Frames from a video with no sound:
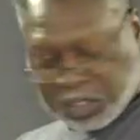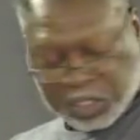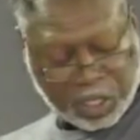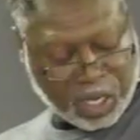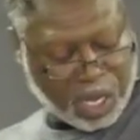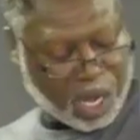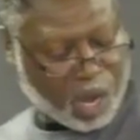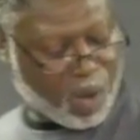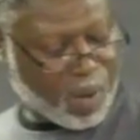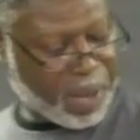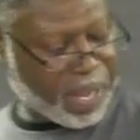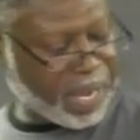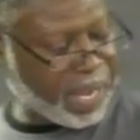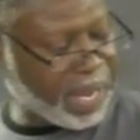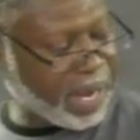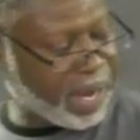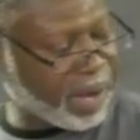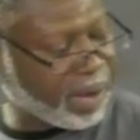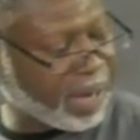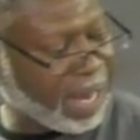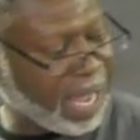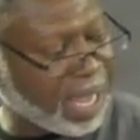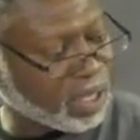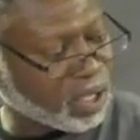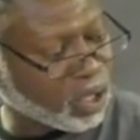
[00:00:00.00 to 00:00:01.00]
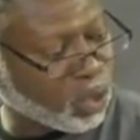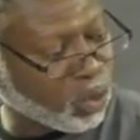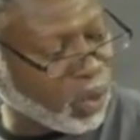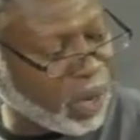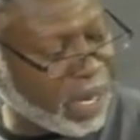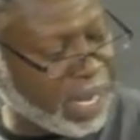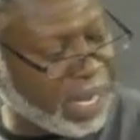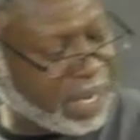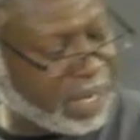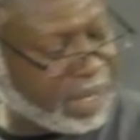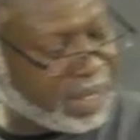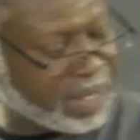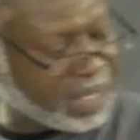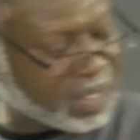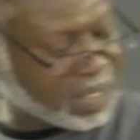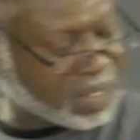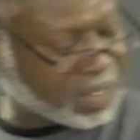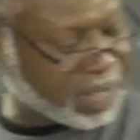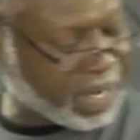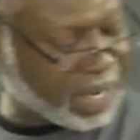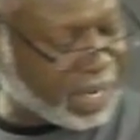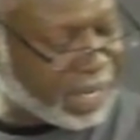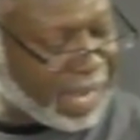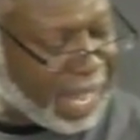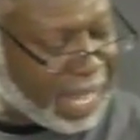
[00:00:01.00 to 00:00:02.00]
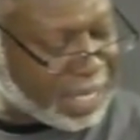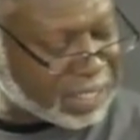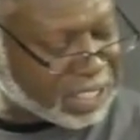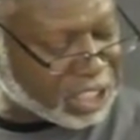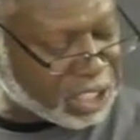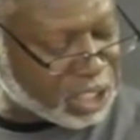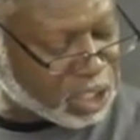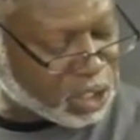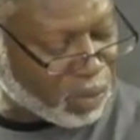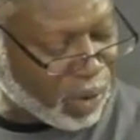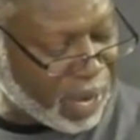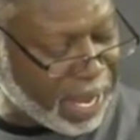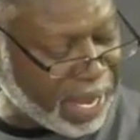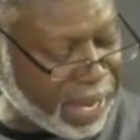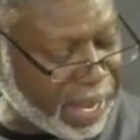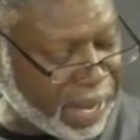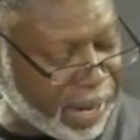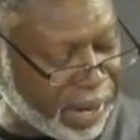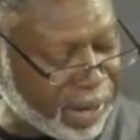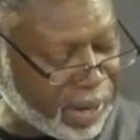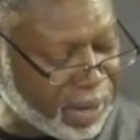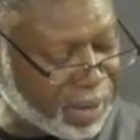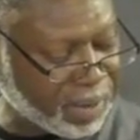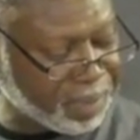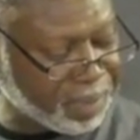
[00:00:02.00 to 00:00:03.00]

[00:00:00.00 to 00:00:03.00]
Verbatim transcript: to go in here and how to read this thing, not just right here,